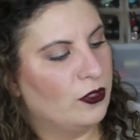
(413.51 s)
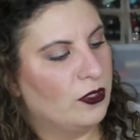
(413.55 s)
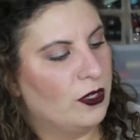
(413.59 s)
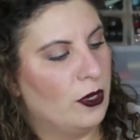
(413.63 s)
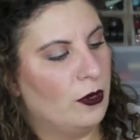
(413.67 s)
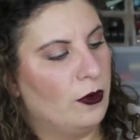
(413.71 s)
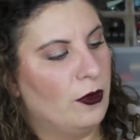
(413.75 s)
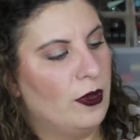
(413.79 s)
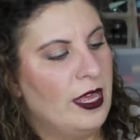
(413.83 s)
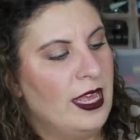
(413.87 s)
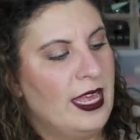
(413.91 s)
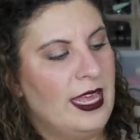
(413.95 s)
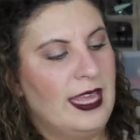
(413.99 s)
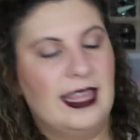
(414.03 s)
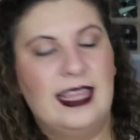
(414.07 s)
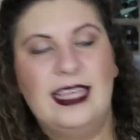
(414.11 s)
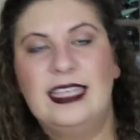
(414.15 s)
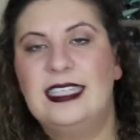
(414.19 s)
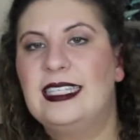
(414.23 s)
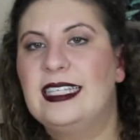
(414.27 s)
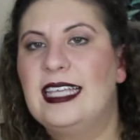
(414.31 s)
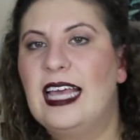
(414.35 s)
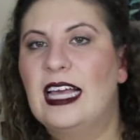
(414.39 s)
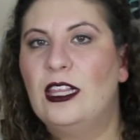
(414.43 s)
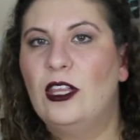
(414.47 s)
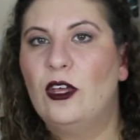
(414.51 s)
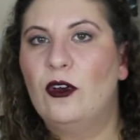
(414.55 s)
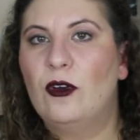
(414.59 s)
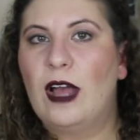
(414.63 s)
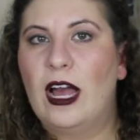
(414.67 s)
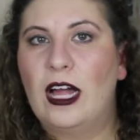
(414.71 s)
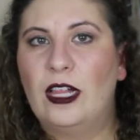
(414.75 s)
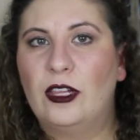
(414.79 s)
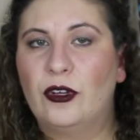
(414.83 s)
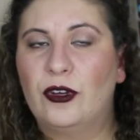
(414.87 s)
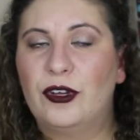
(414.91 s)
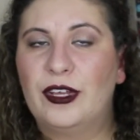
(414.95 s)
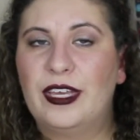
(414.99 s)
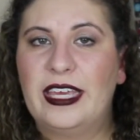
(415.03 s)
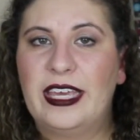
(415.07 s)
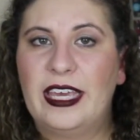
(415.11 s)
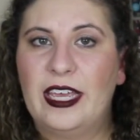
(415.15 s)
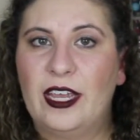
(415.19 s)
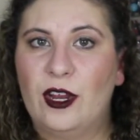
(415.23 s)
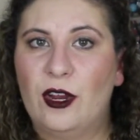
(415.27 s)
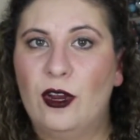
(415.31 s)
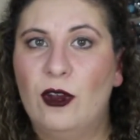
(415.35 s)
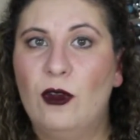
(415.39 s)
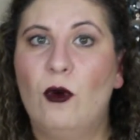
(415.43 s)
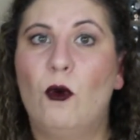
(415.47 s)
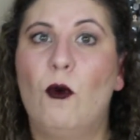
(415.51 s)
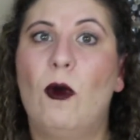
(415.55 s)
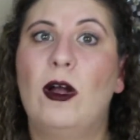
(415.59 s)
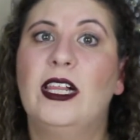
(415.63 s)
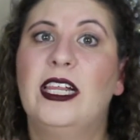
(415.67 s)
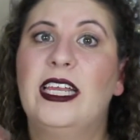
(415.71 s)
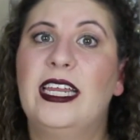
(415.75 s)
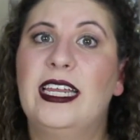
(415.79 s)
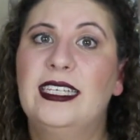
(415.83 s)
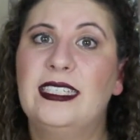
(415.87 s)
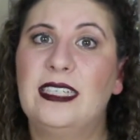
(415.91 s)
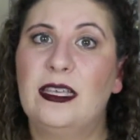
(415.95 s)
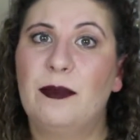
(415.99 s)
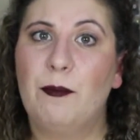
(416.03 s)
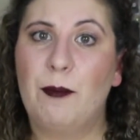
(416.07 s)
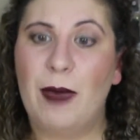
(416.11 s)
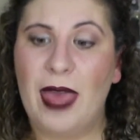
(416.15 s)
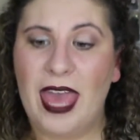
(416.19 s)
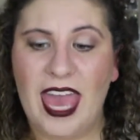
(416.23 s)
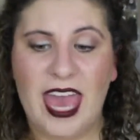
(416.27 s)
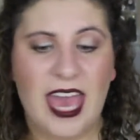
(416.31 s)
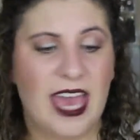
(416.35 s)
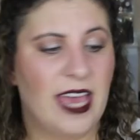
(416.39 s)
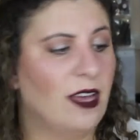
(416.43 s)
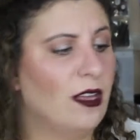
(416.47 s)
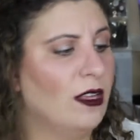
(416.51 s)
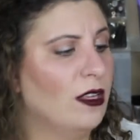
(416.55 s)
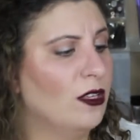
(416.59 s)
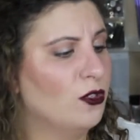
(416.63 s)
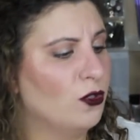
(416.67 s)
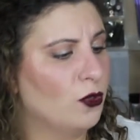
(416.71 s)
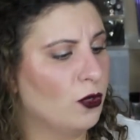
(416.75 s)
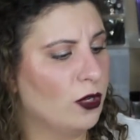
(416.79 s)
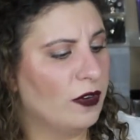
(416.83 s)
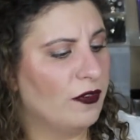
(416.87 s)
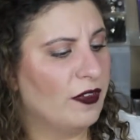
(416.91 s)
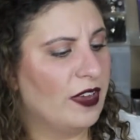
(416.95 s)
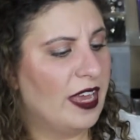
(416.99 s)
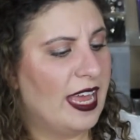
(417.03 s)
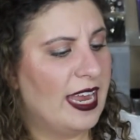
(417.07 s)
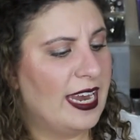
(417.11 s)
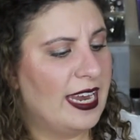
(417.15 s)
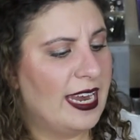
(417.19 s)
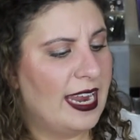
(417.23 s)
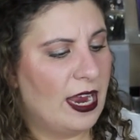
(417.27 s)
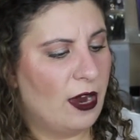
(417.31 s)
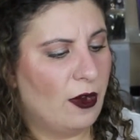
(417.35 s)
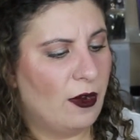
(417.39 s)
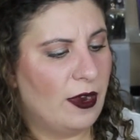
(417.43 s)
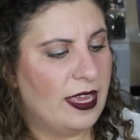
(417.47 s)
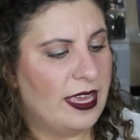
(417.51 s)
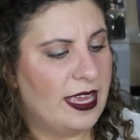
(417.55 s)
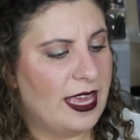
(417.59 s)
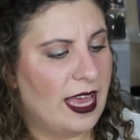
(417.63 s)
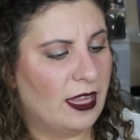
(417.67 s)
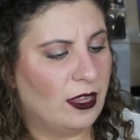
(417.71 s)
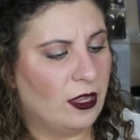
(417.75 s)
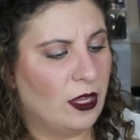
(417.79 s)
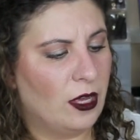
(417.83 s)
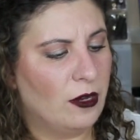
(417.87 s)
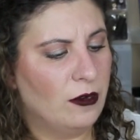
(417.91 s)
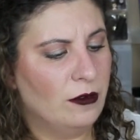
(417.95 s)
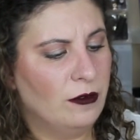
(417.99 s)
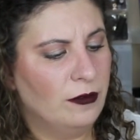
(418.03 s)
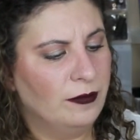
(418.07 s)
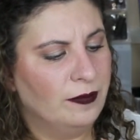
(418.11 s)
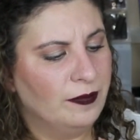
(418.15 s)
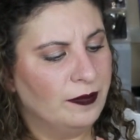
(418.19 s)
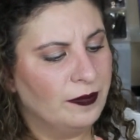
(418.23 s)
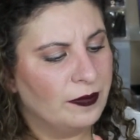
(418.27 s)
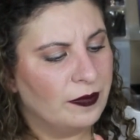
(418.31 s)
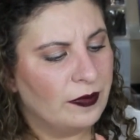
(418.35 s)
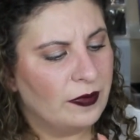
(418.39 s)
So this yellow color here, while it is a pale sort of canary yellow,